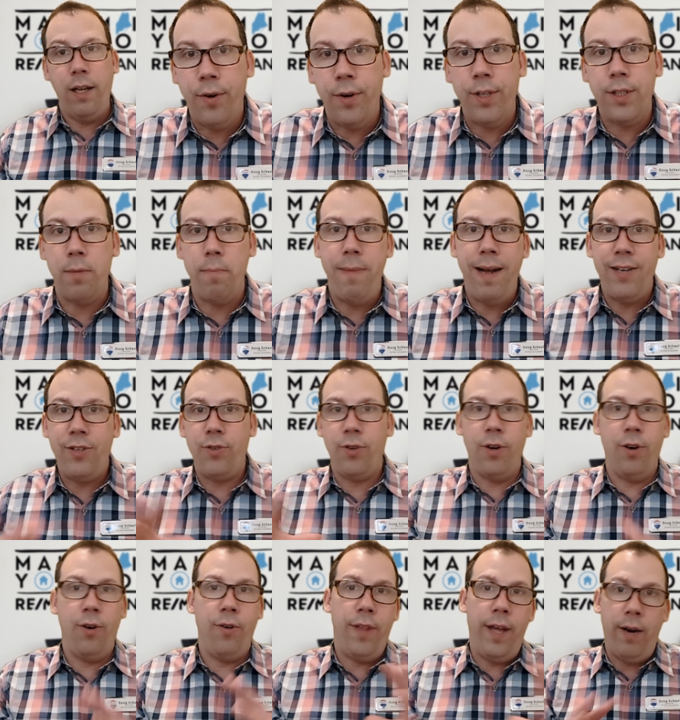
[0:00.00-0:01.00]
There is a
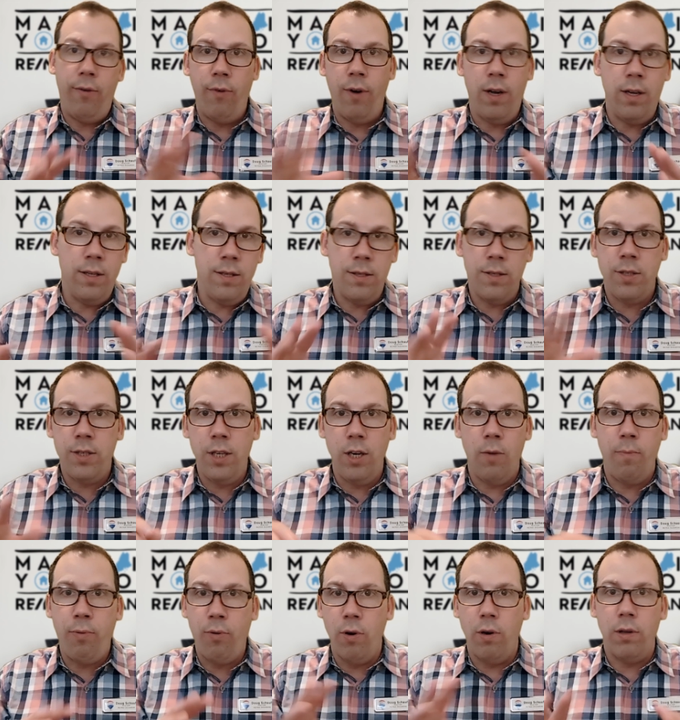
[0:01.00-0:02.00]
Metro that runs, you
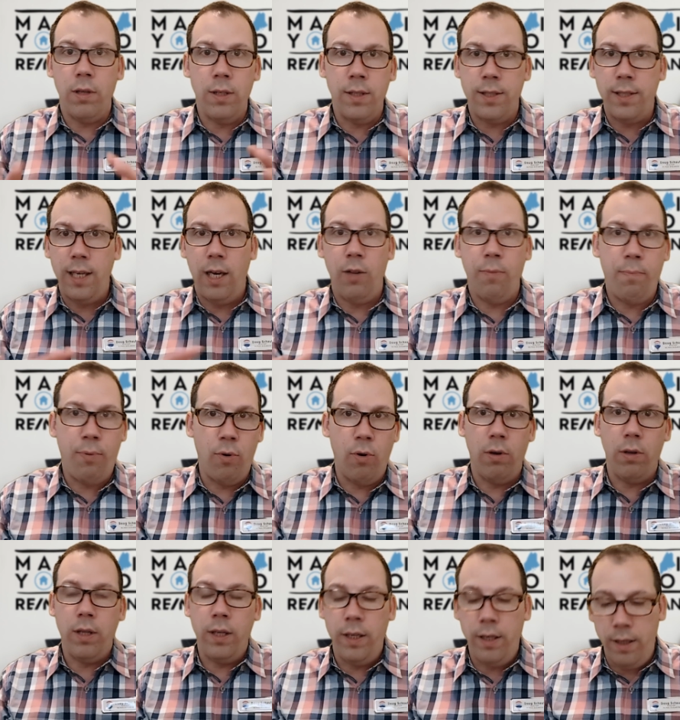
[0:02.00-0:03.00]
know, Portland, South
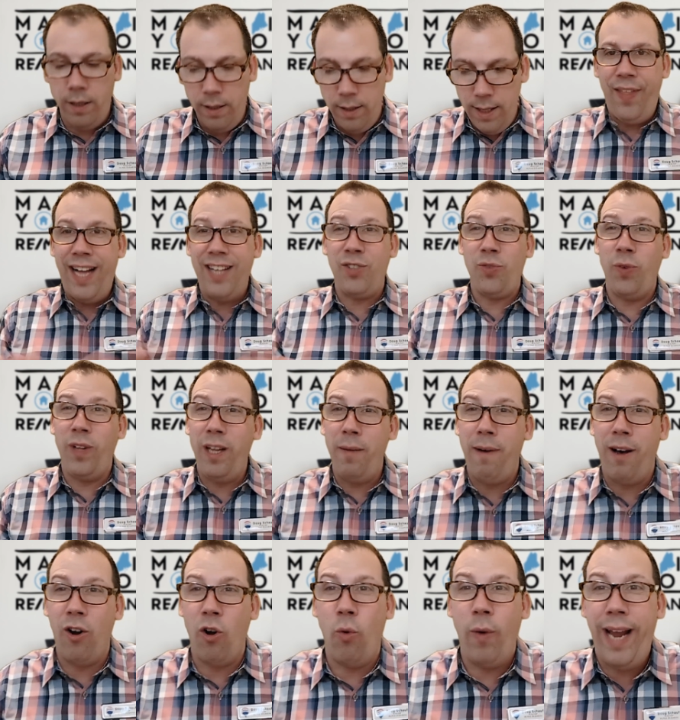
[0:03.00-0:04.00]
Portland. That's really
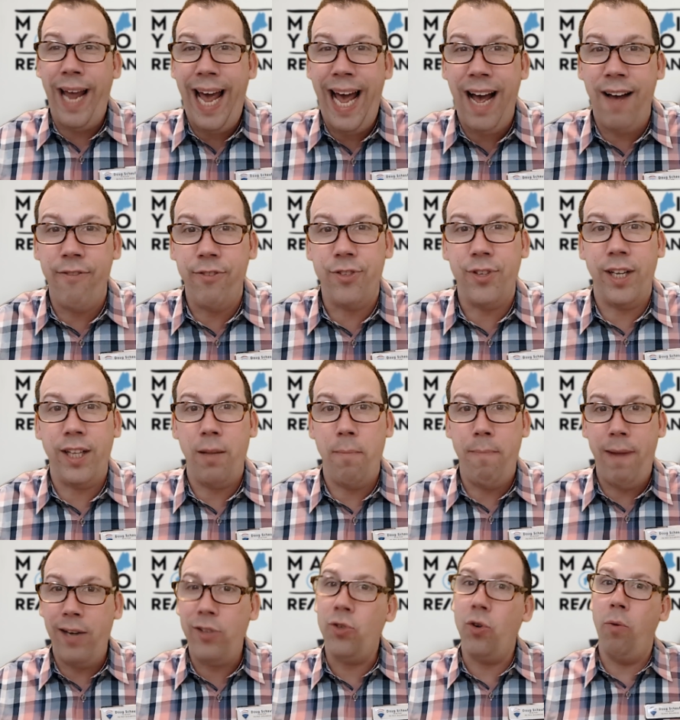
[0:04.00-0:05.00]
about all we have is like the
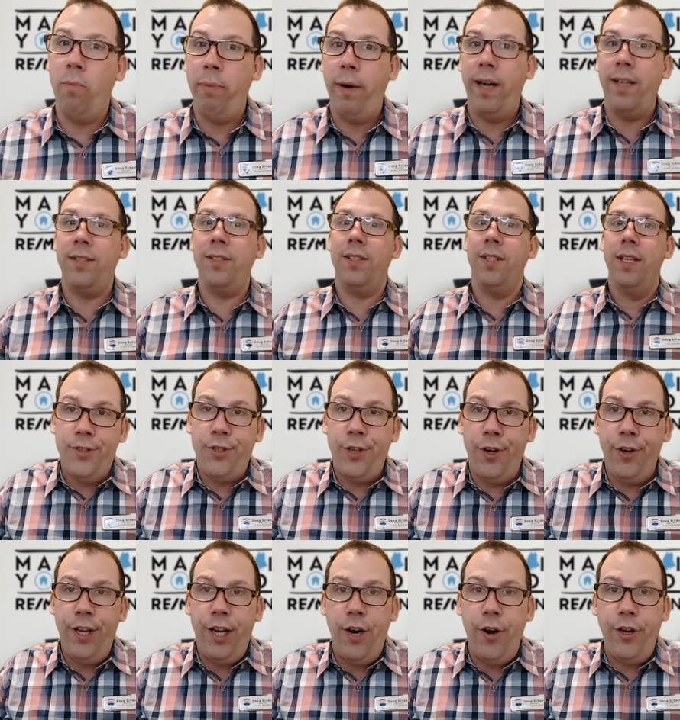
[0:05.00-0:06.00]
Metro bus. So,
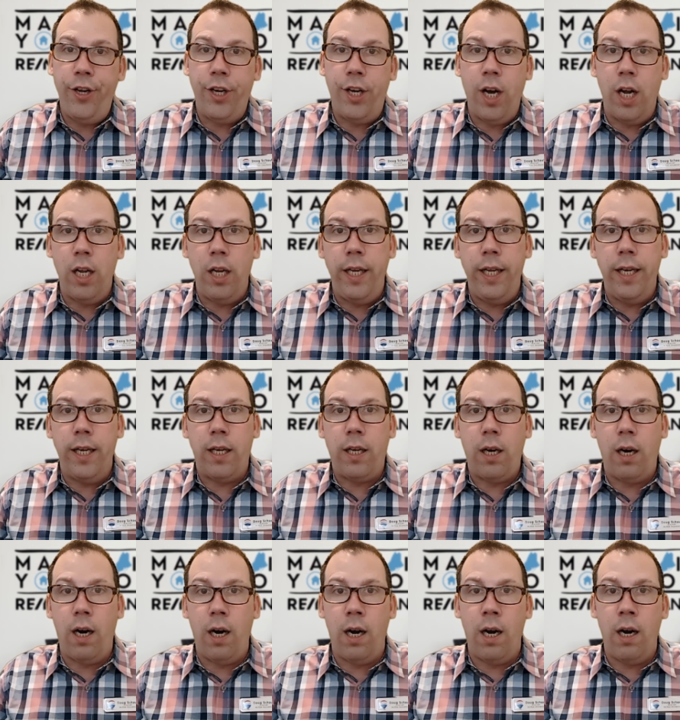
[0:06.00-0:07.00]
you know, you're going to need a
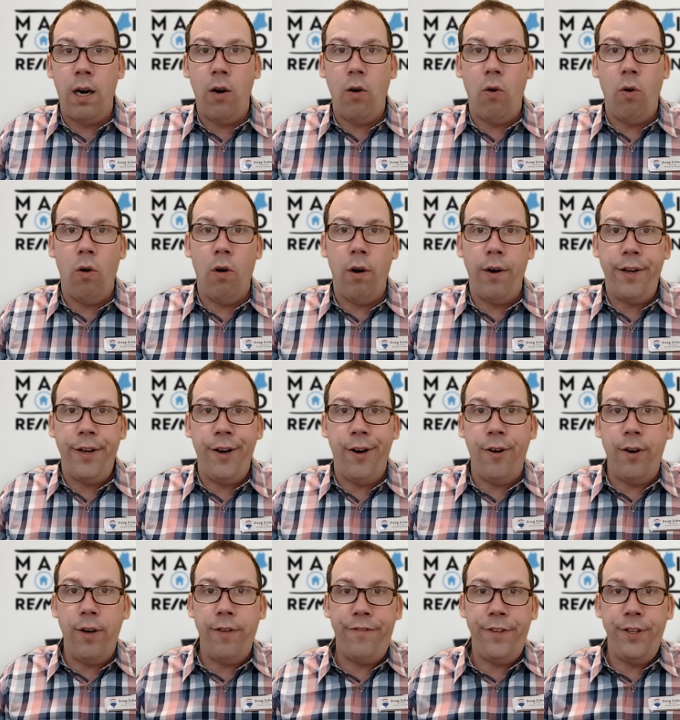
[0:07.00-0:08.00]
car or, you
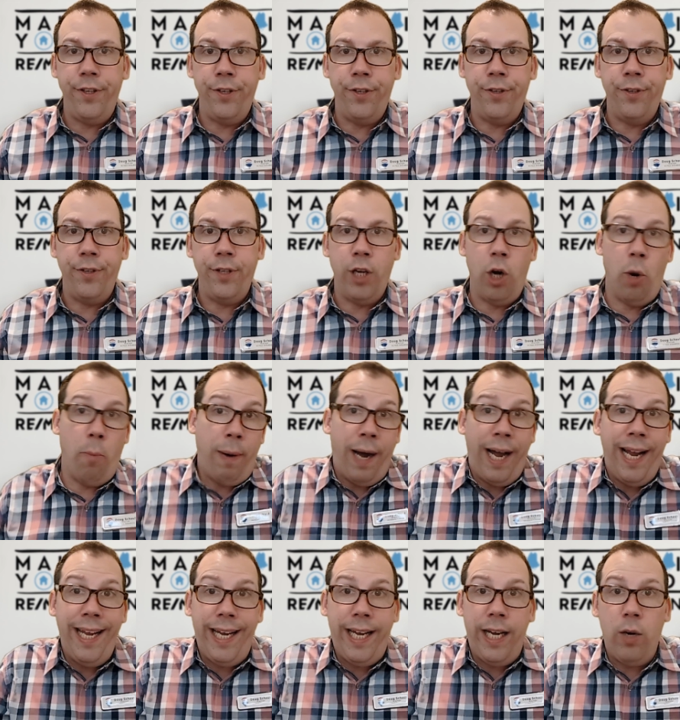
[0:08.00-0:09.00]
know, if you, you know,
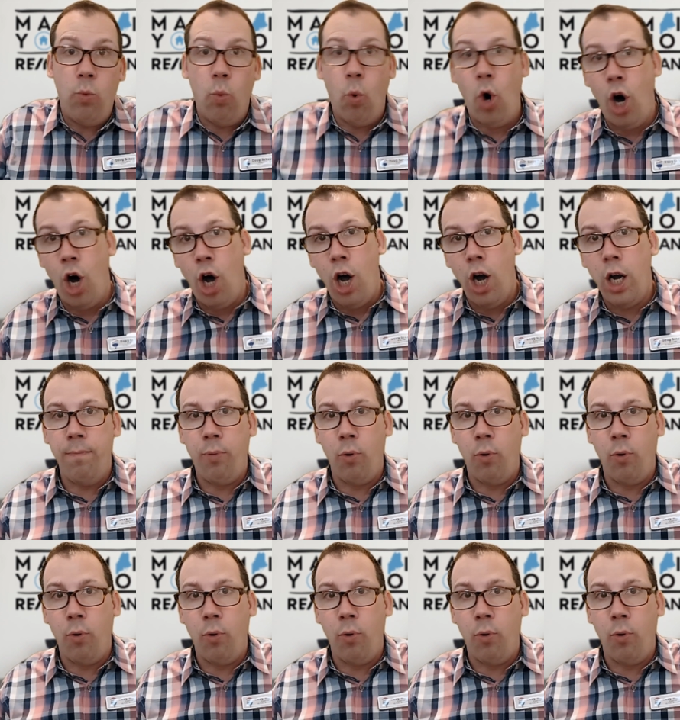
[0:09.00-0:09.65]
bike, walk.